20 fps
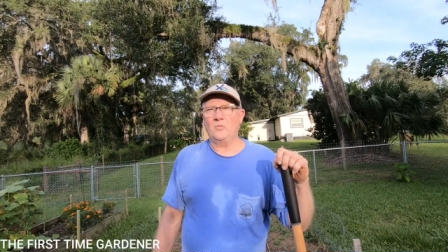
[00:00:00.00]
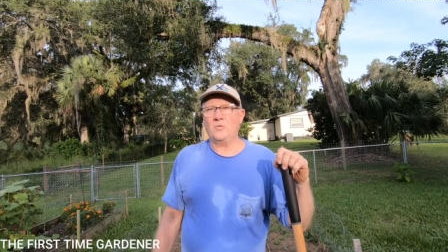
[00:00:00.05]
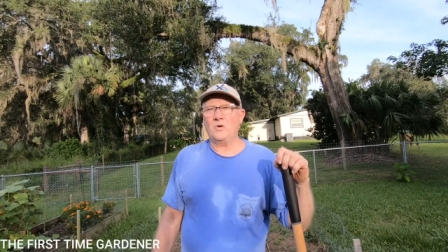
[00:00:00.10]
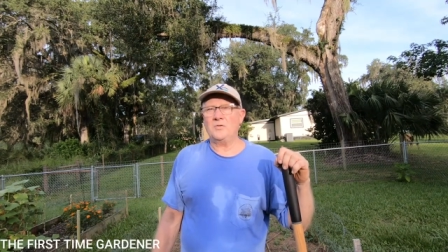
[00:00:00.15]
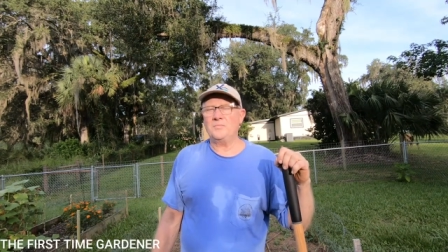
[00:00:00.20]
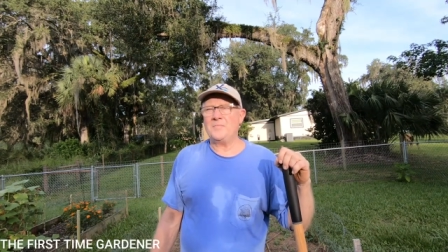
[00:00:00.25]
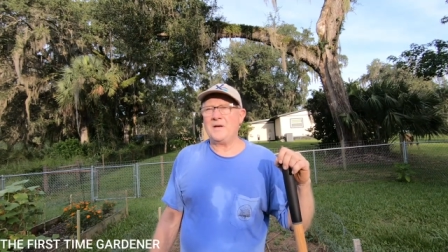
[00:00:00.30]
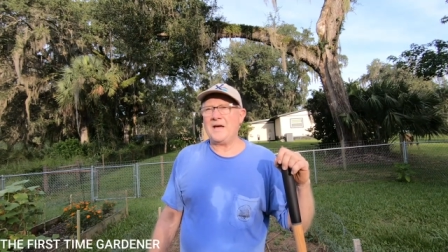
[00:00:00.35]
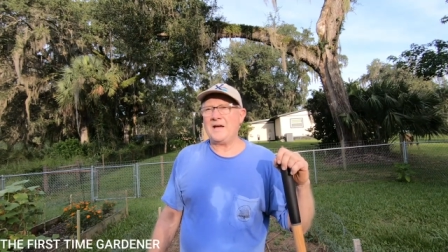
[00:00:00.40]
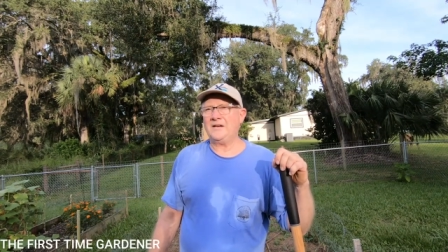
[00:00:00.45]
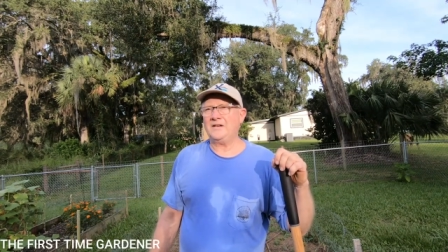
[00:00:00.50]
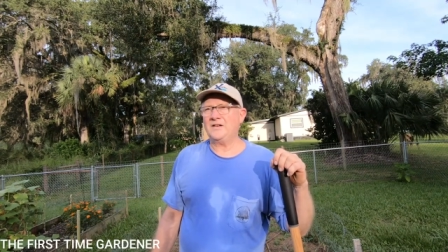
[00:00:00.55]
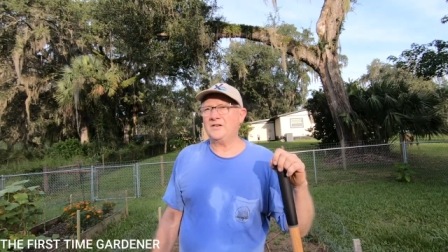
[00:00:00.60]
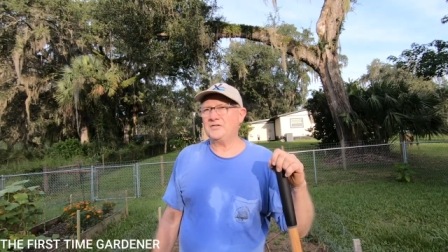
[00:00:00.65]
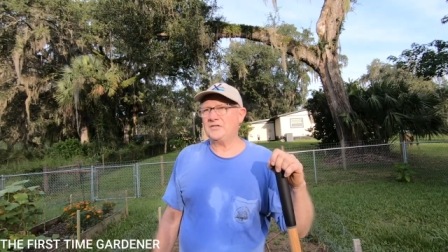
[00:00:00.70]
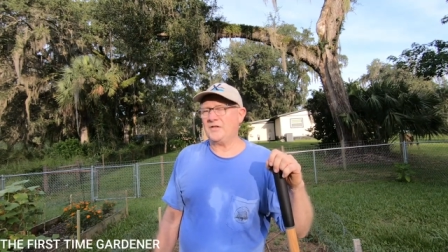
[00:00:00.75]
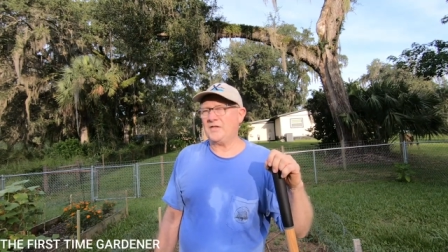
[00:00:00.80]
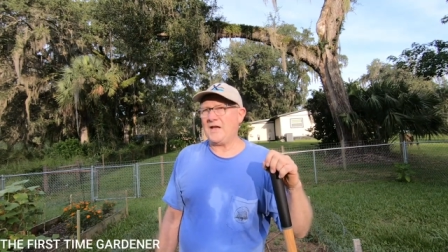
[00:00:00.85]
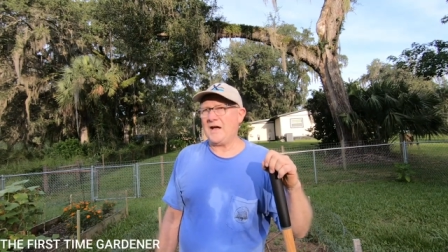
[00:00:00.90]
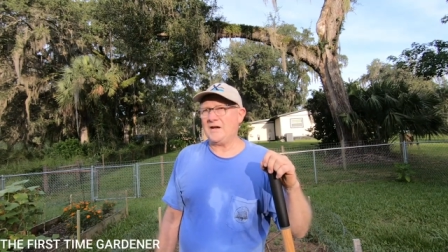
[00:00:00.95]
one bag
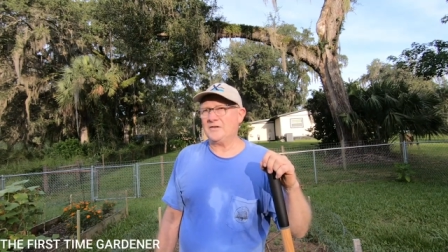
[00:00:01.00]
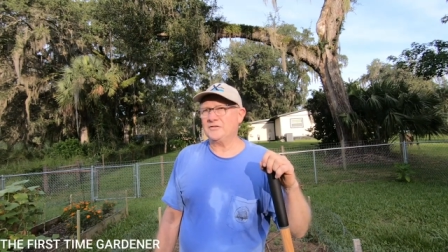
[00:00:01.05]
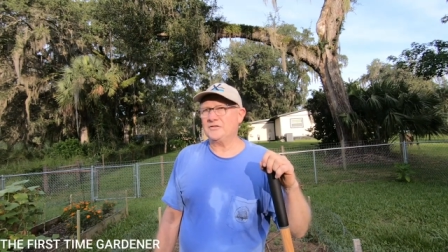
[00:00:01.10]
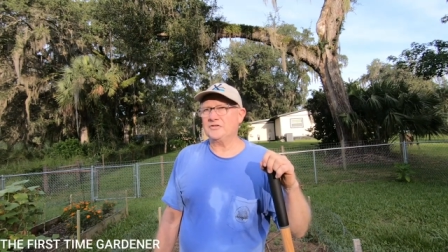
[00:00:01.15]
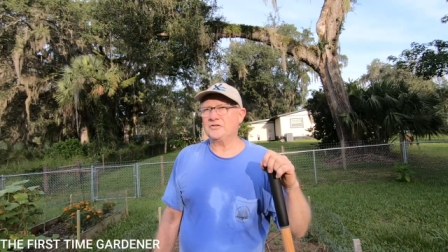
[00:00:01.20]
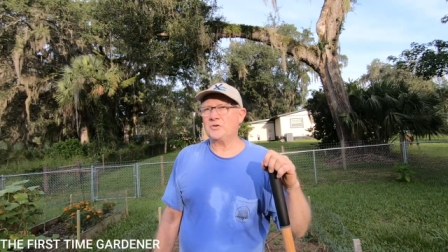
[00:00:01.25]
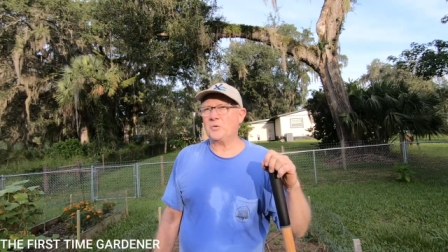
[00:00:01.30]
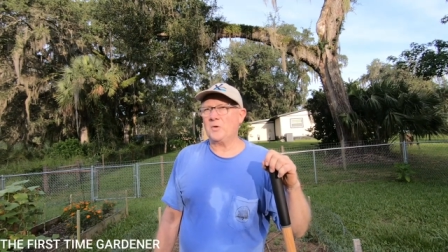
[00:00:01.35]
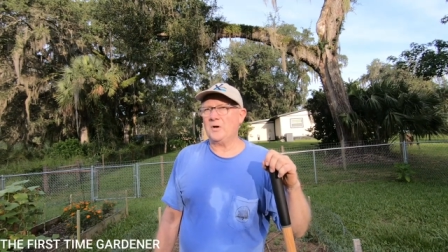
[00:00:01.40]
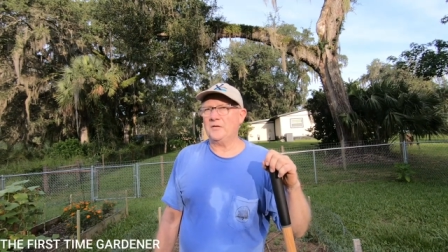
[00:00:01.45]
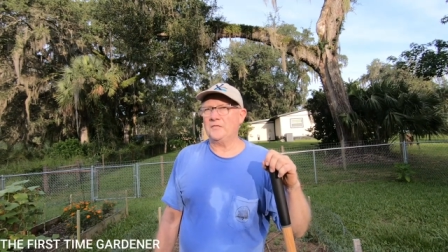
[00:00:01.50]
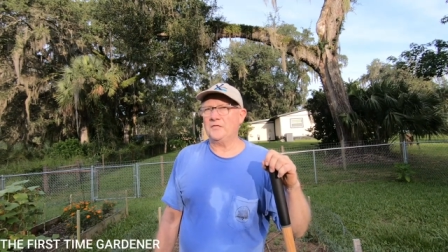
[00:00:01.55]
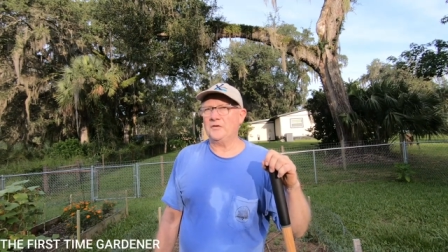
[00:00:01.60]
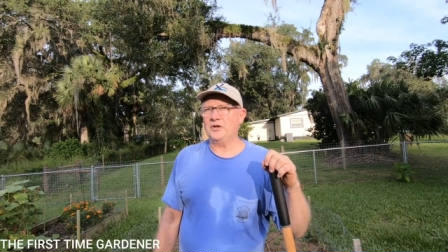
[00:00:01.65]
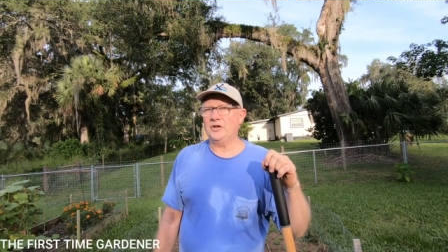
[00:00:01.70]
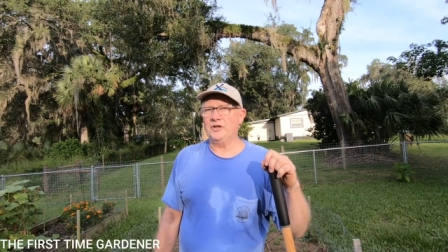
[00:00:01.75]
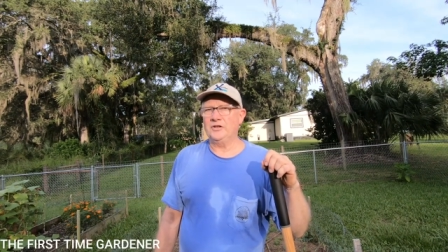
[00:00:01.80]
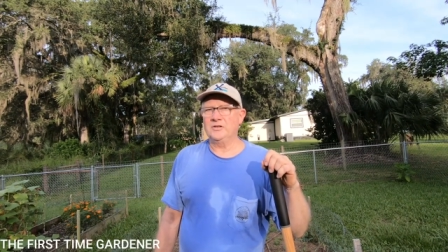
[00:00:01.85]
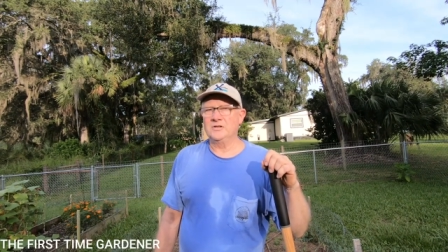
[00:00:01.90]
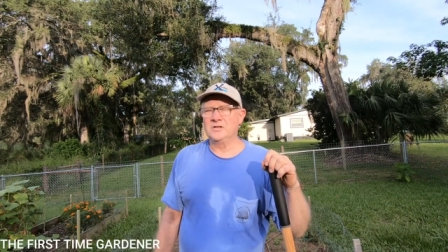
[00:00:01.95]
does a thousand square
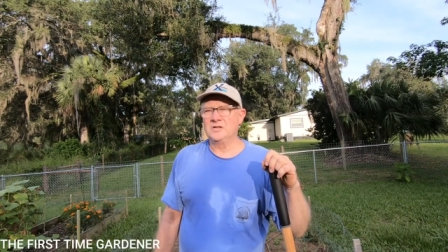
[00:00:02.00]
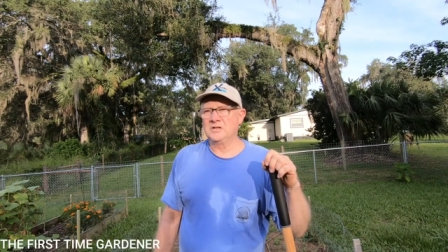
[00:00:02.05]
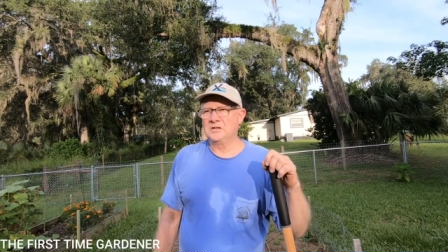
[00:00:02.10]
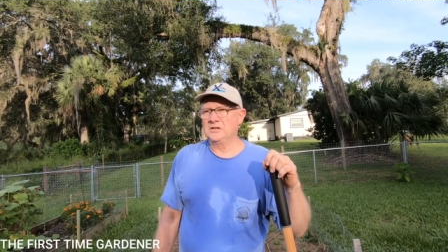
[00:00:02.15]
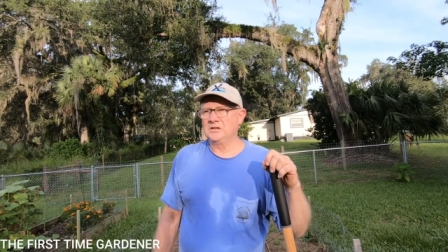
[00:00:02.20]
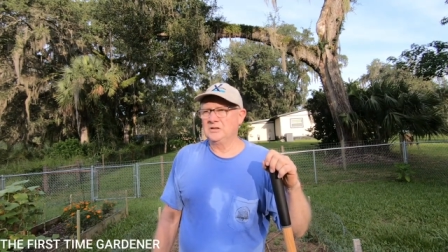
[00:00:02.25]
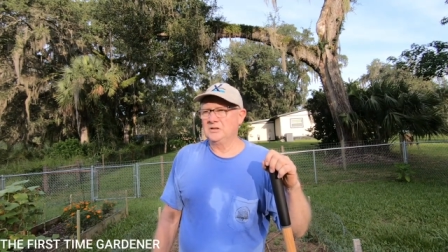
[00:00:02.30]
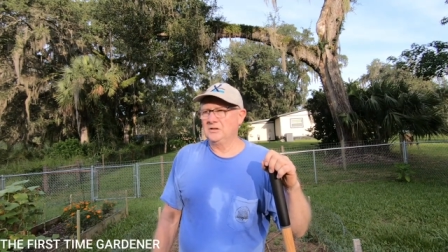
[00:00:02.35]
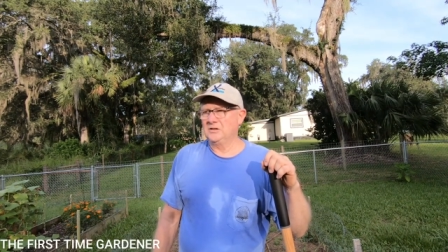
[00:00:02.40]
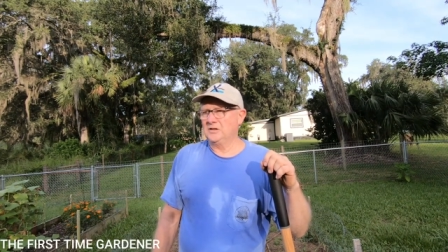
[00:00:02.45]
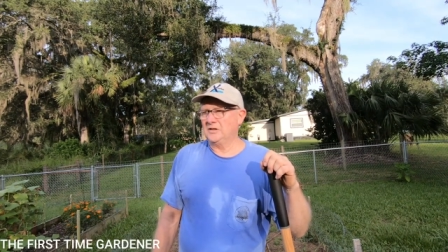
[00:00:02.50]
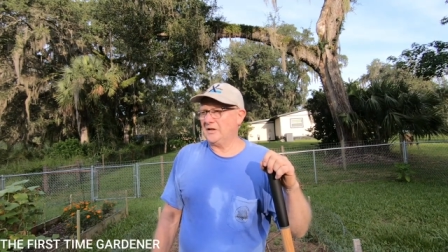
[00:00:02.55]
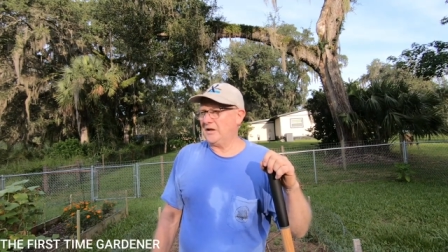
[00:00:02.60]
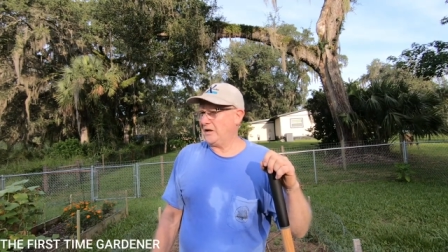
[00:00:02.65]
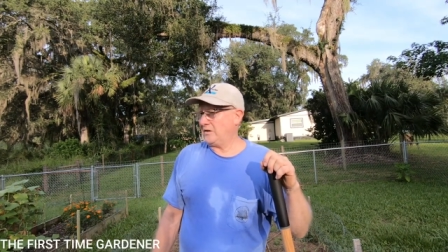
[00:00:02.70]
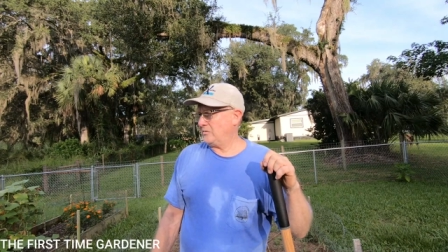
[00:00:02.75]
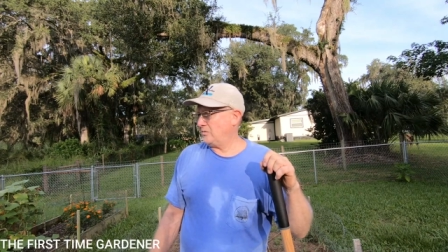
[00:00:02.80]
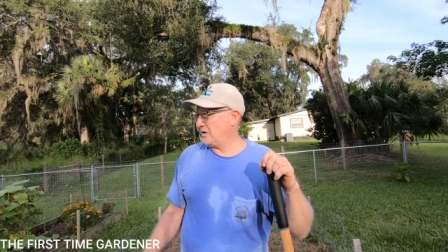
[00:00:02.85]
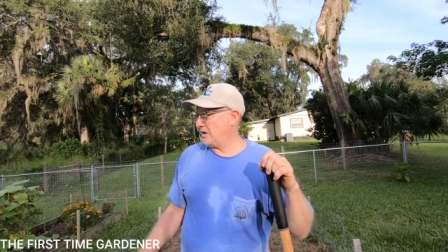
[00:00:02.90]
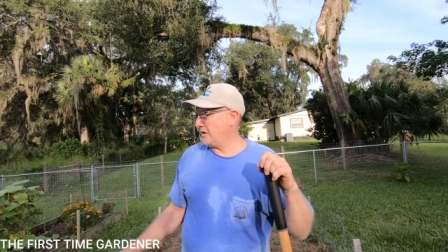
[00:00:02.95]
foot. I don't,